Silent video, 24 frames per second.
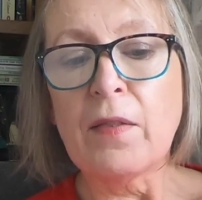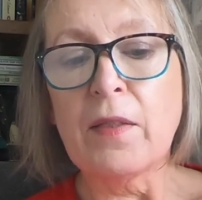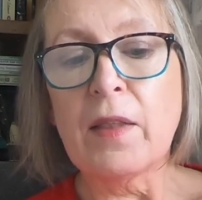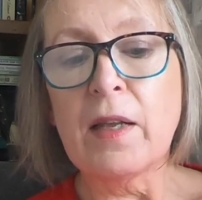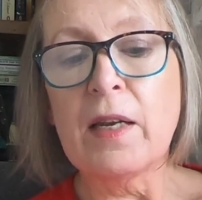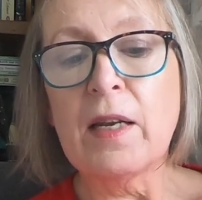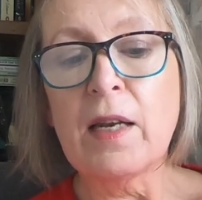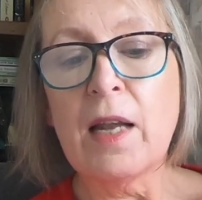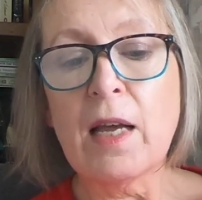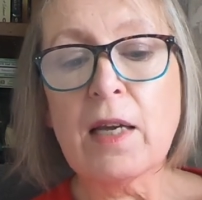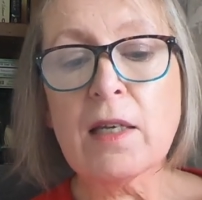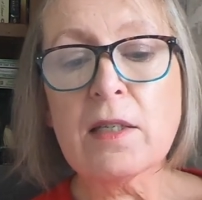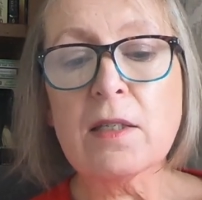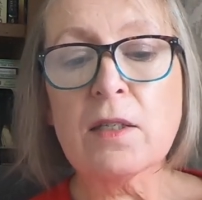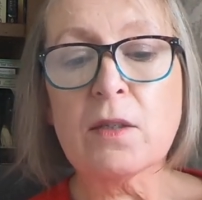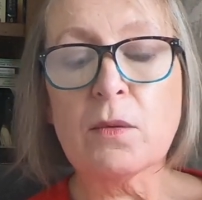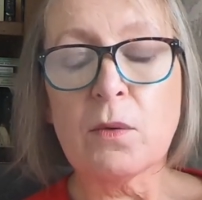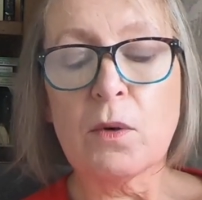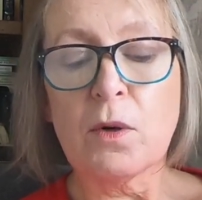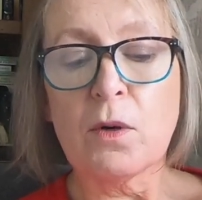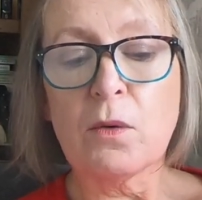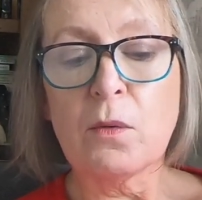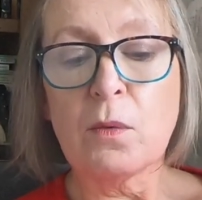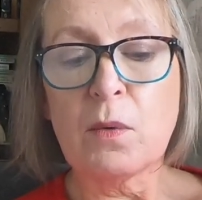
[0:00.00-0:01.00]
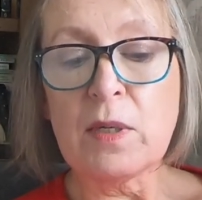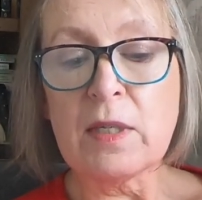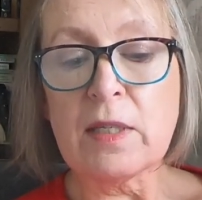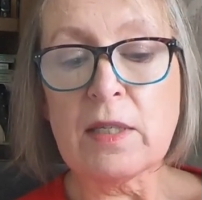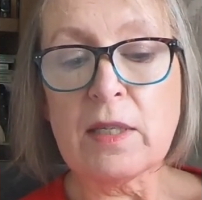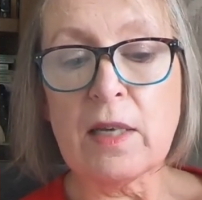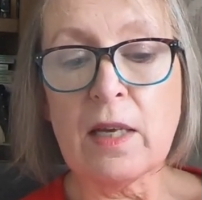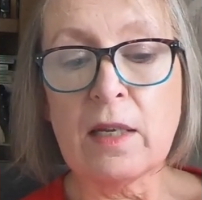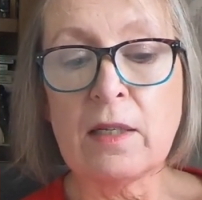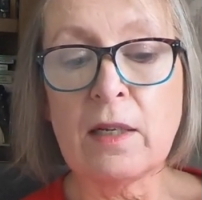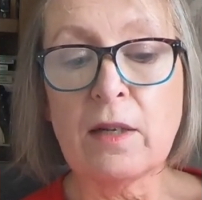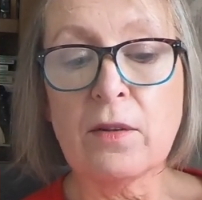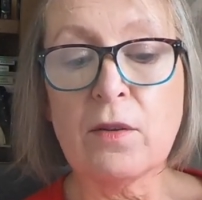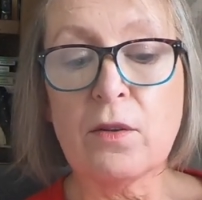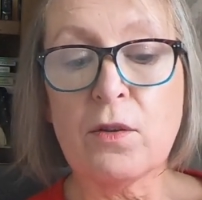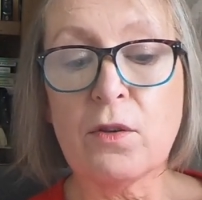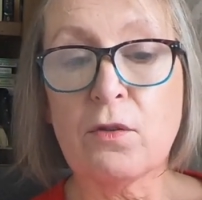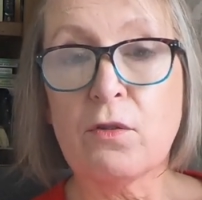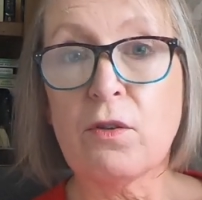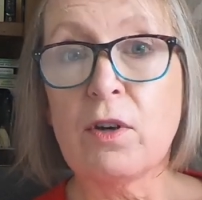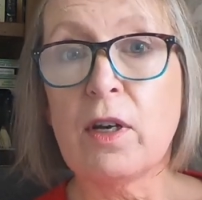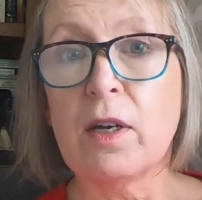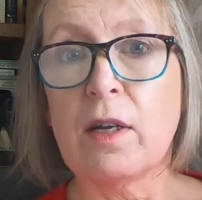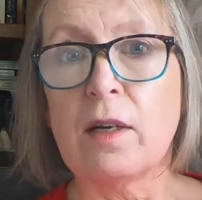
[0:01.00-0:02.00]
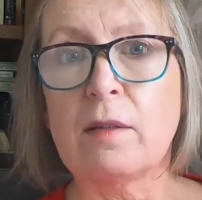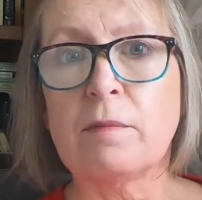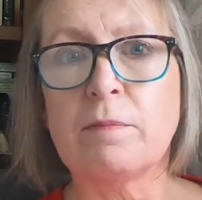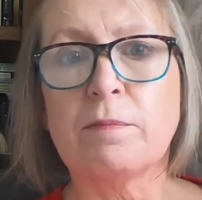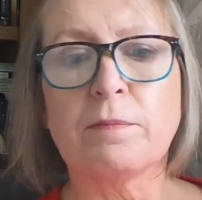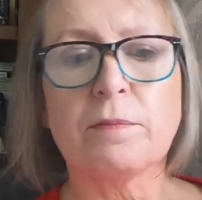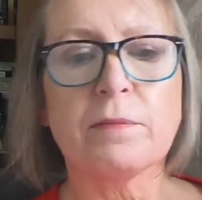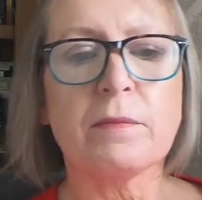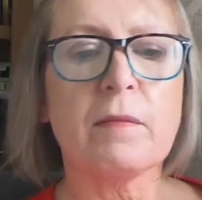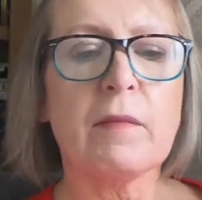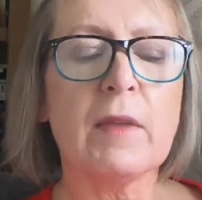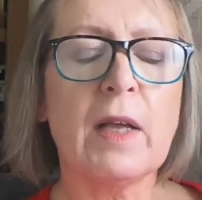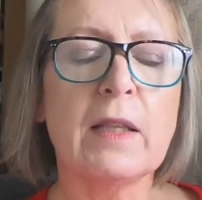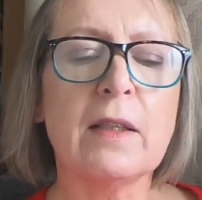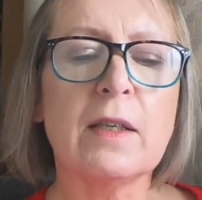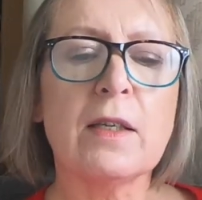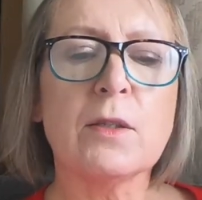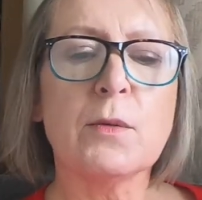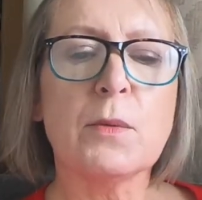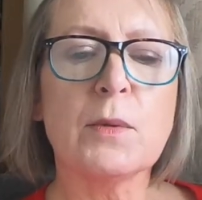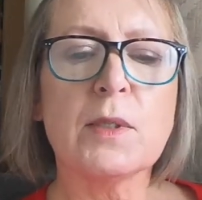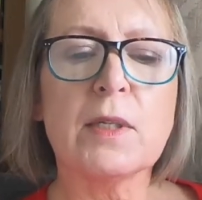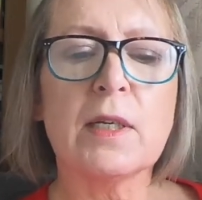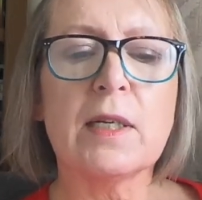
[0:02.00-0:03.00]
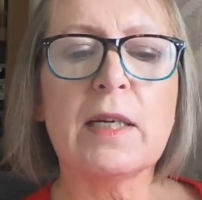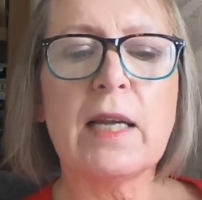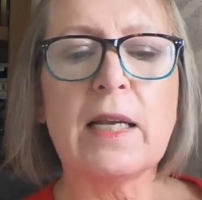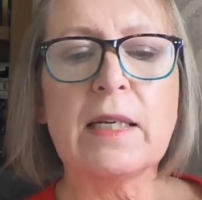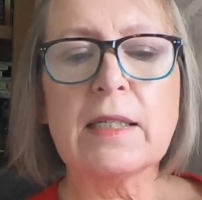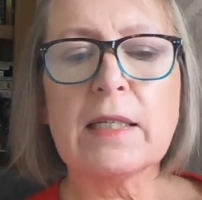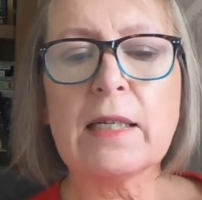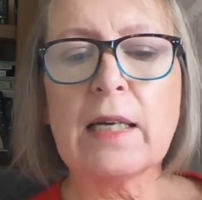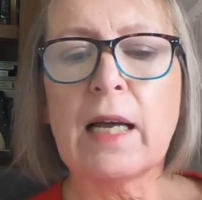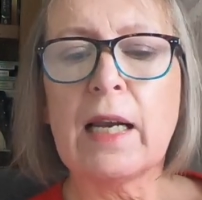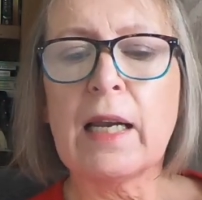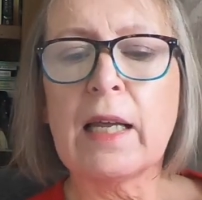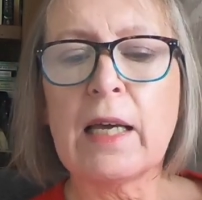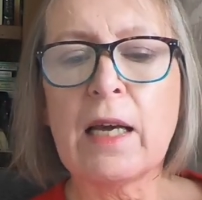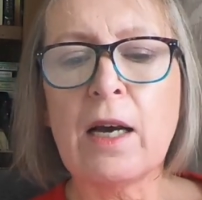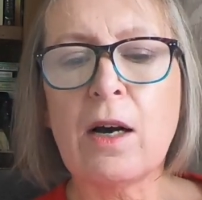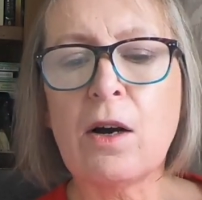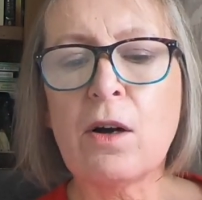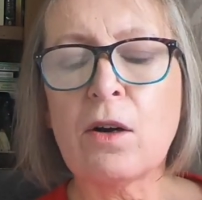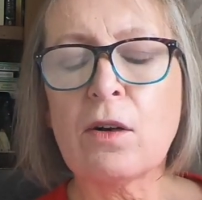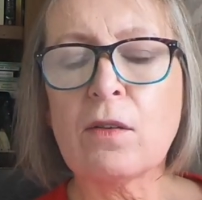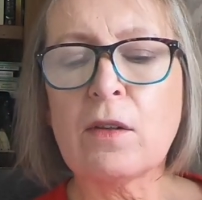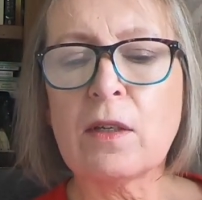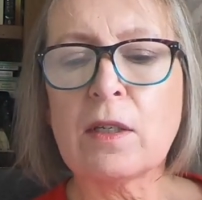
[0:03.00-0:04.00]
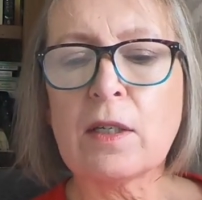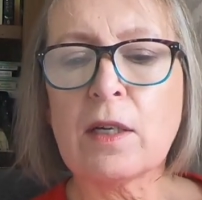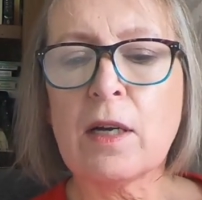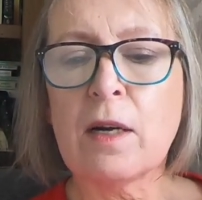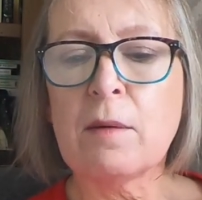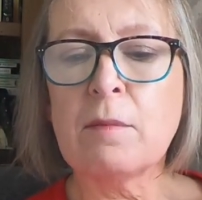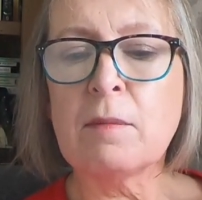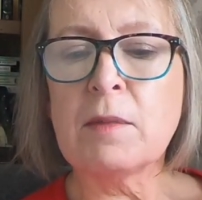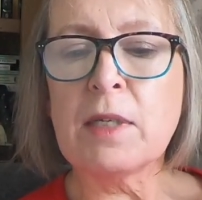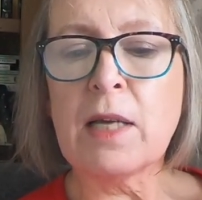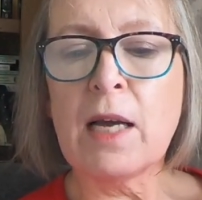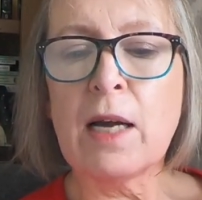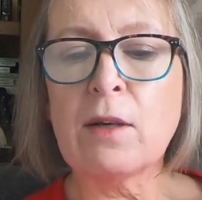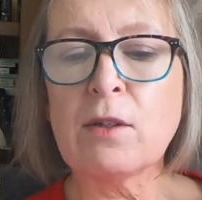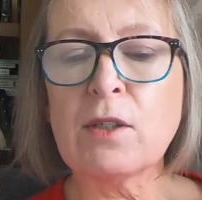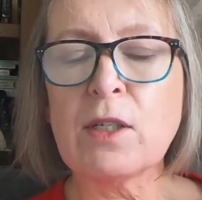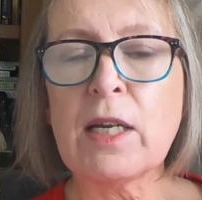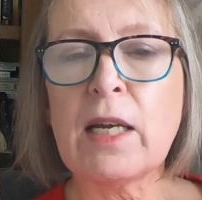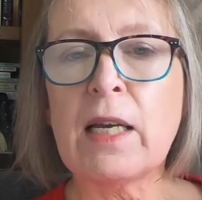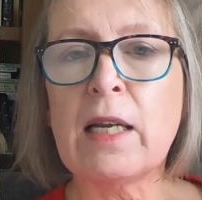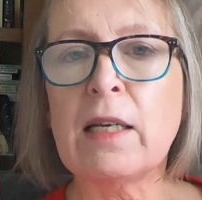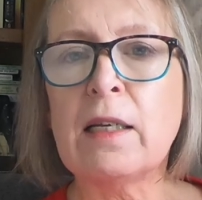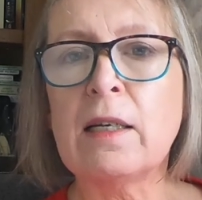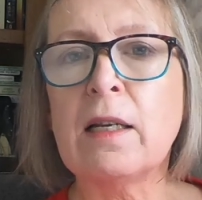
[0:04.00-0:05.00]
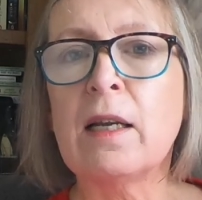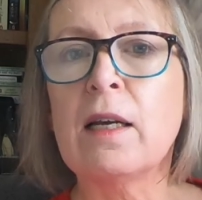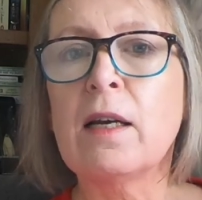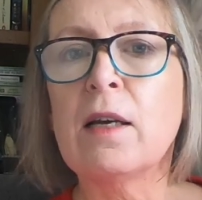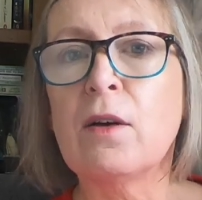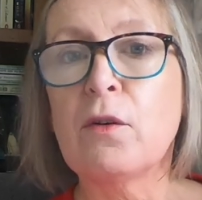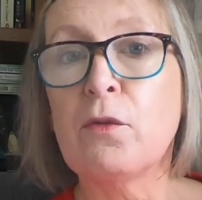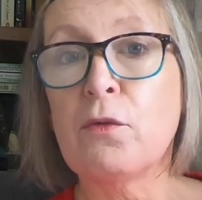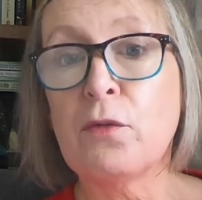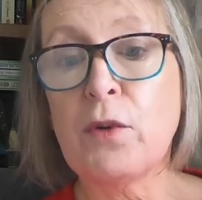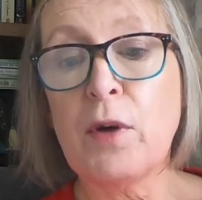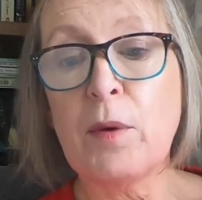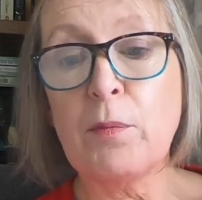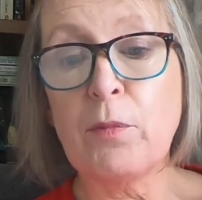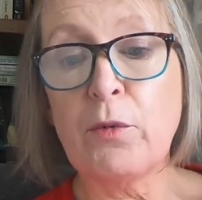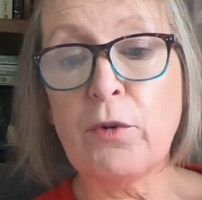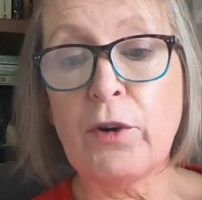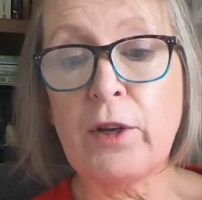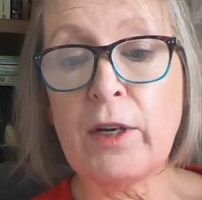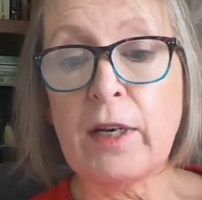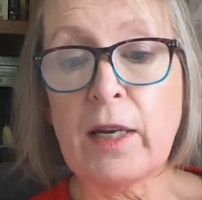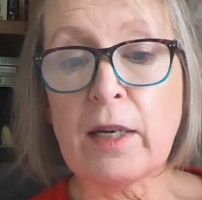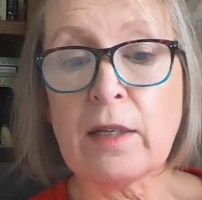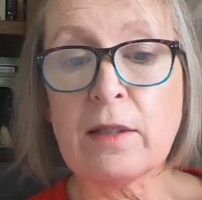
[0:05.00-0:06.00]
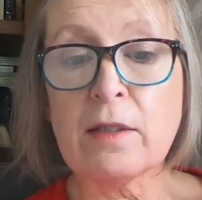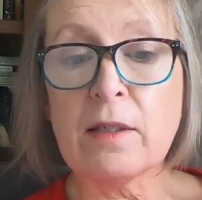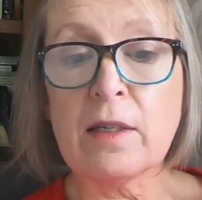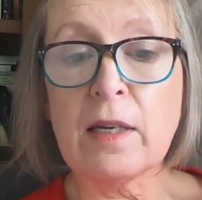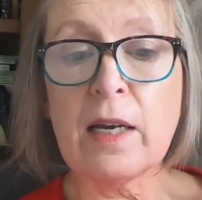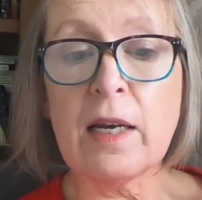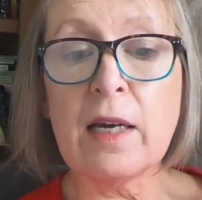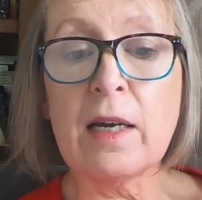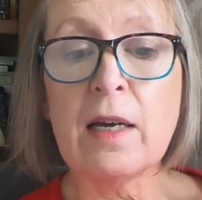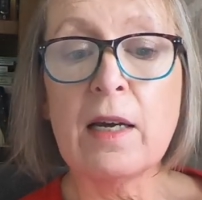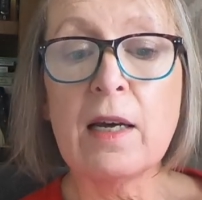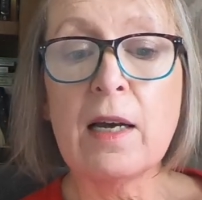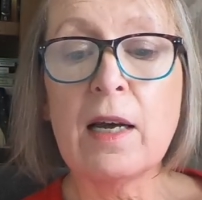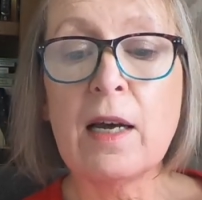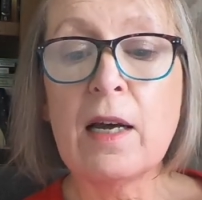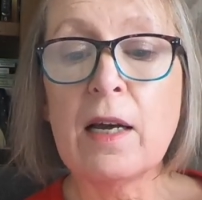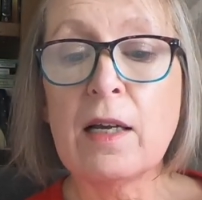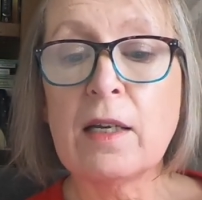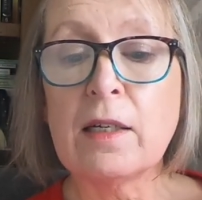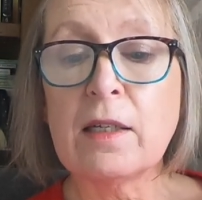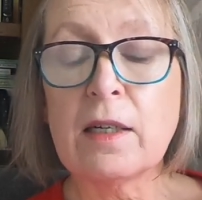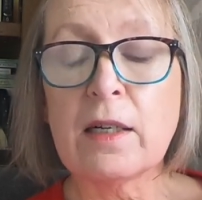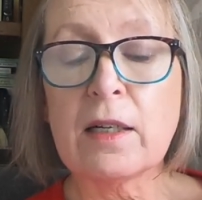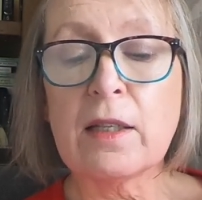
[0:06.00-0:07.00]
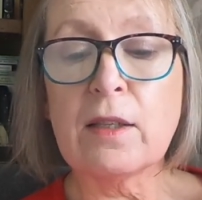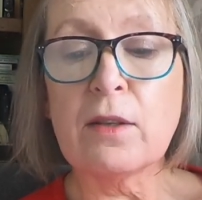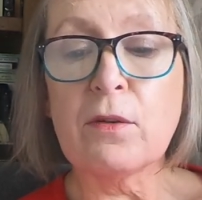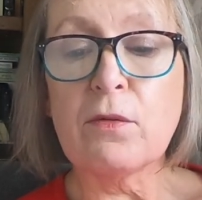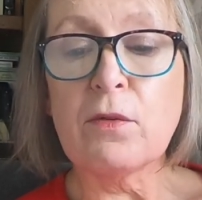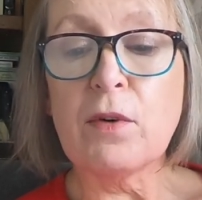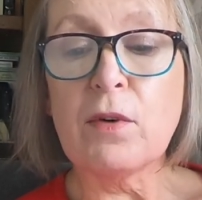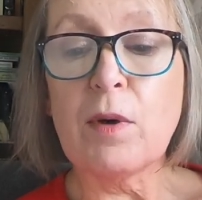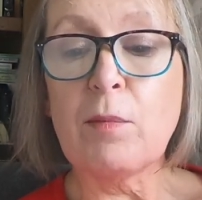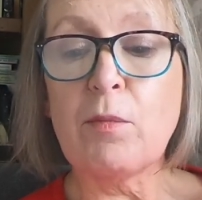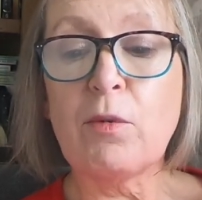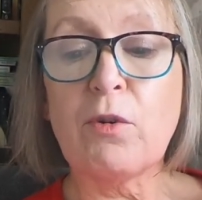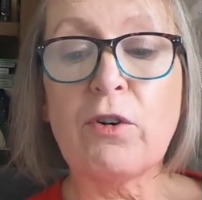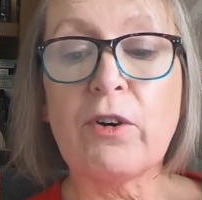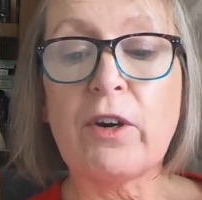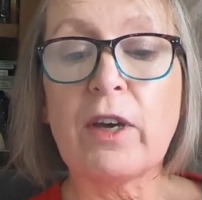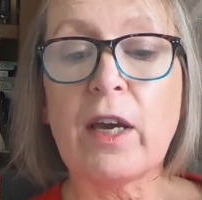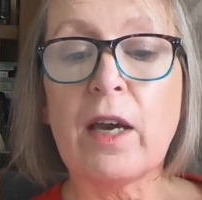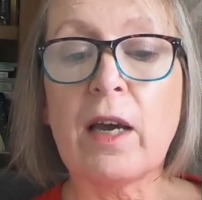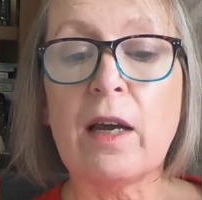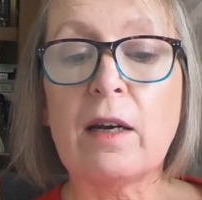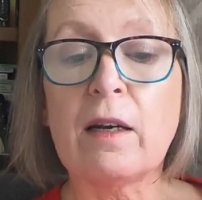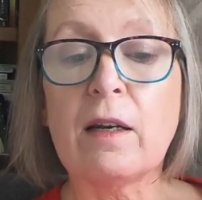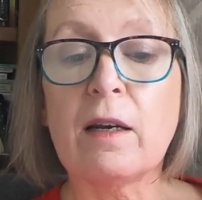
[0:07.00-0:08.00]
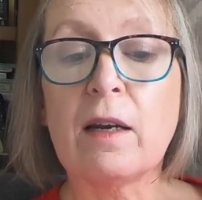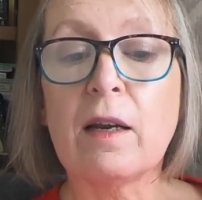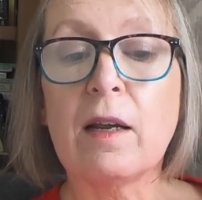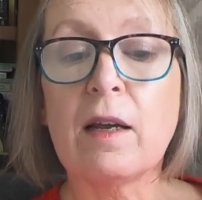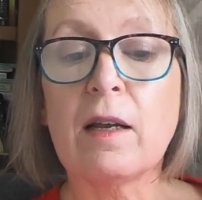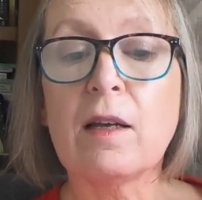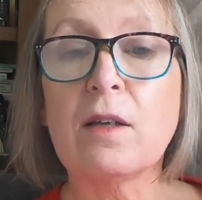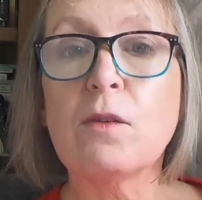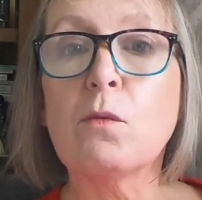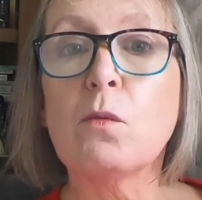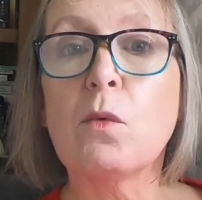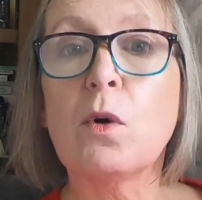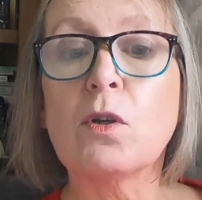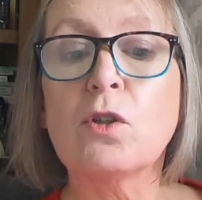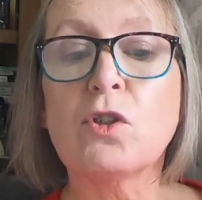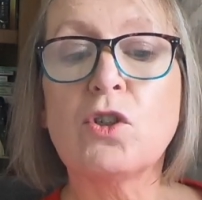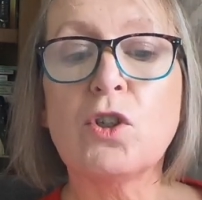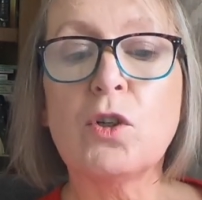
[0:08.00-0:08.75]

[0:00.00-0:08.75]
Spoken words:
The next one was another thriller, and this was a Net Galley arc that comes out in February next year, 9th of February again. What